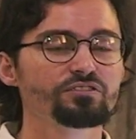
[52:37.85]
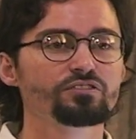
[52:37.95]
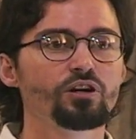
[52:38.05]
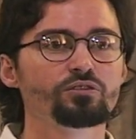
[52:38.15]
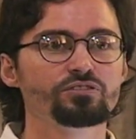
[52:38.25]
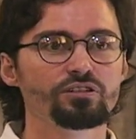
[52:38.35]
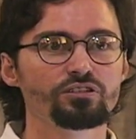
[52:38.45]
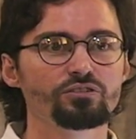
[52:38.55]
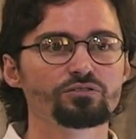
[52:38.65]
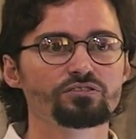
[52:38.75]
is known to
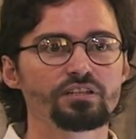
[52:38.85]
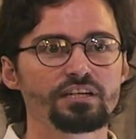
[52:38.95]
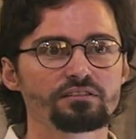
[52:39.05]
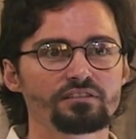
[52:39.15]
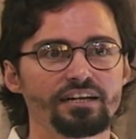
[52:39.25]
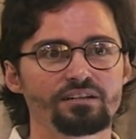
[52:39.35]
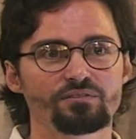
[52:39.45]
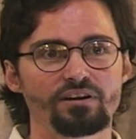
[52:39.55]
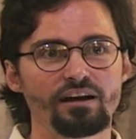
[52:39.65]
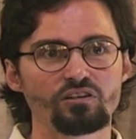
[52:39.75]
use things, like if
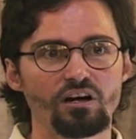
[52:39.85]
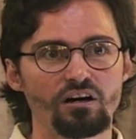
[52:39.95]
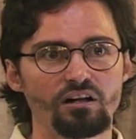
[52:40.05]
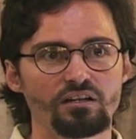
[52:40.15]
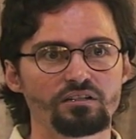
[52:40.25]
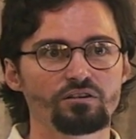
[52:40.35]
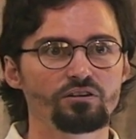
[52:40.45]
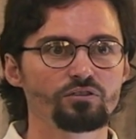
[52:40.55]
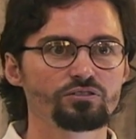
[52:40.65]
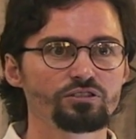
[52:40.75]
they're alcoholic or
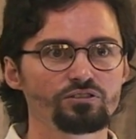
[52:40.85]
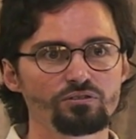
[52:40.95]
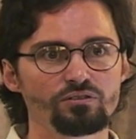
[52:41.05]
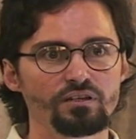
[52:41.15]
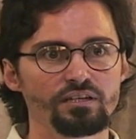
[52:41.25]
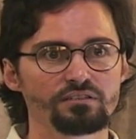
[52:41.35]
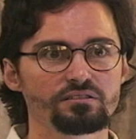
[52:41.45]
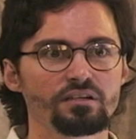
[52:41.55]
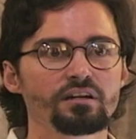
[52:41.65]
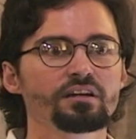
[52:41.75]
known to do
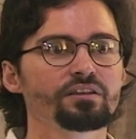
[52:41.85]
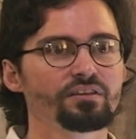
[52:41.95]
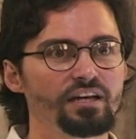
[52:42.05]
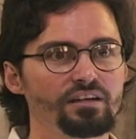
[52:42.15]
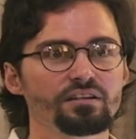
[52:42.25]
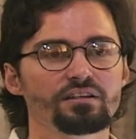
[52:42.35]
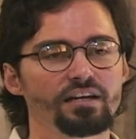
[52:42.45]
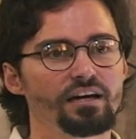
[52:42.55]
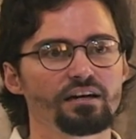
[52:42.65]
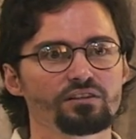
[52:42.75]
things, then
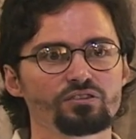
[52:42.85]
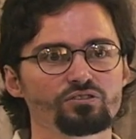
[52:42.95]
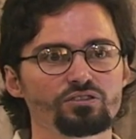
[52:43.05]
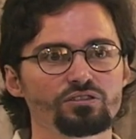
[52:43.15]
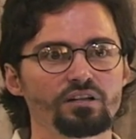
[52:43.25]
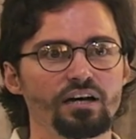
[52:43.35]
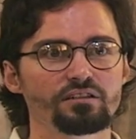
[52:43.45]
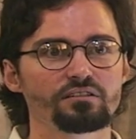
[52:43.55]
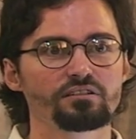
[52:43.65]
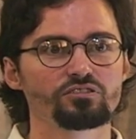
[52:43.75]
yeah, you should
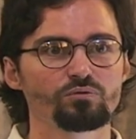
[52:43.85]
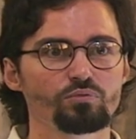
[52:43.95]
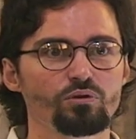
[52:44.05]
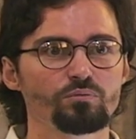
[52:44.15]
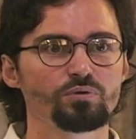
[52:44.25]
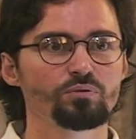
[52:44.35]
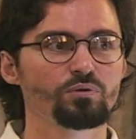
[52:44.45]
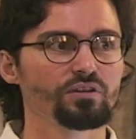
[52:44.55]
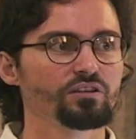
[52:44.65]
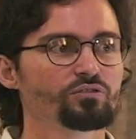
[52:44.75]
not support
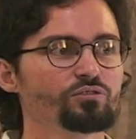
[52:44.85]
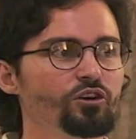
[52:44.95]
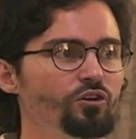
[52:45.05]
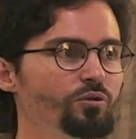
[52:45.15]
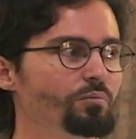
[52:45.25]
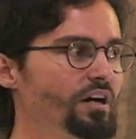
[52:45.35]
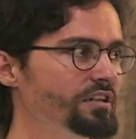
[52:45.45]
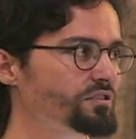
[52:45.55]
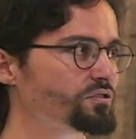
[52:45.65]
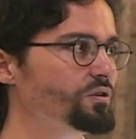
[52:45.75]
people that you know the
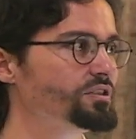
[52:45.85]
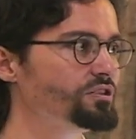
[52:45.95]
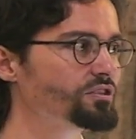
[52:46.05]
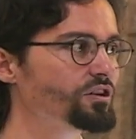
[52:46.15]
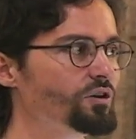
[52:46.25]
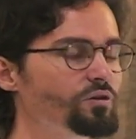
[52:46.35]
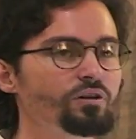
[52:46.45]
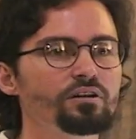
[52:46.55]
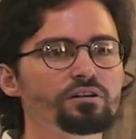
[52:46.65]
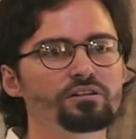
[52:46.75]
money is going to go,
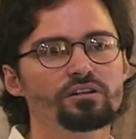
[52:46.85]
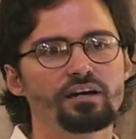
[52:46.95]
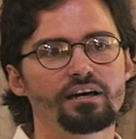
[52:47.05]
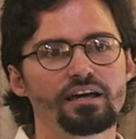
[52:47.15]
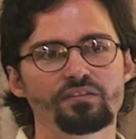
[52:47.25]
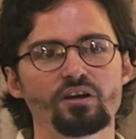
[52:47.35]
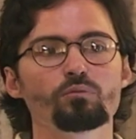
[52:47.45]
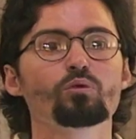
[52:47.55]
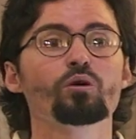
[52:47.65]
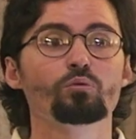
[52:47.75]
uh, and there are
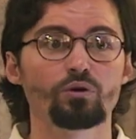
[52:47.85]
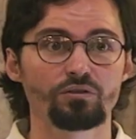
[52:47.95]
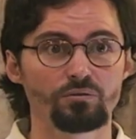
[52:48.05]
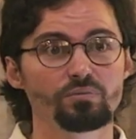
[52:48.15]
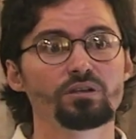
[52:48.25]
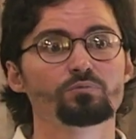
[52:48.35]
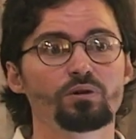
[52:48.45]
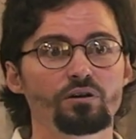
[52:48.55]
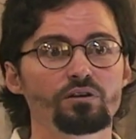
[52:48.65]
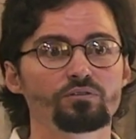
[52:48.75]
more worthy
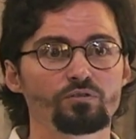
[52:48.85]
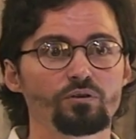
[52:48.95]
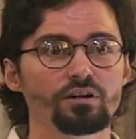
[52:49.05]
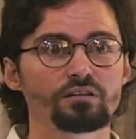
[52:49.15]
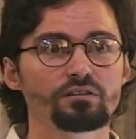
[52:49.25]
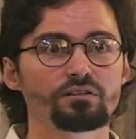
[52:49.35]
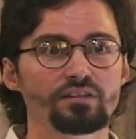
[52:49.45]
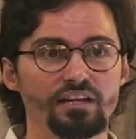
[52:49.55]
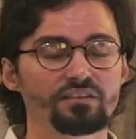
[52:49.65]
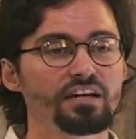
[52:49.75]
people for it.
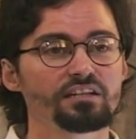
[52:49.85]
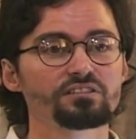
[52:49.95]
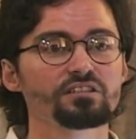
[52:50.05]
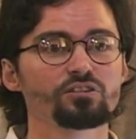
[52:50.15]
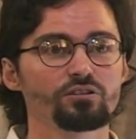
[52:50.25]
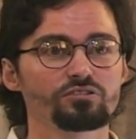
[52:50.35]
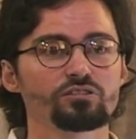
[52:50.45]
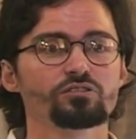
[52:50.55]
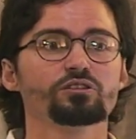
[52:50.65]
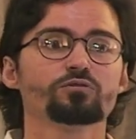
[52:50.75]
That, that is encouraged
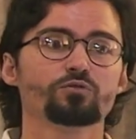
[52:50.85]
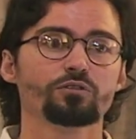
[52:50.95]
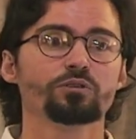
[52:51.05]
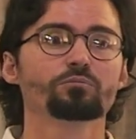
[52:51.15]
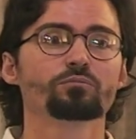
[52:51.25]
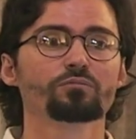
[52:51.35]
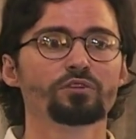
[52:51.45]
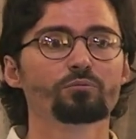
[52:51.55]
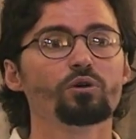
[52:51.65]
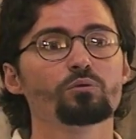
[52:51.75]
to look for the, the
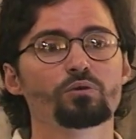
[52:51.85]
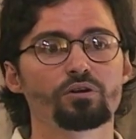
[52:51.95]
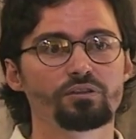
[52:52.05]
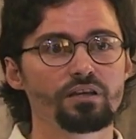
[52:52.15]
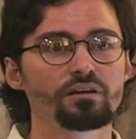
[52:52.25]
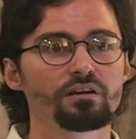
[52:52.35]
more worthy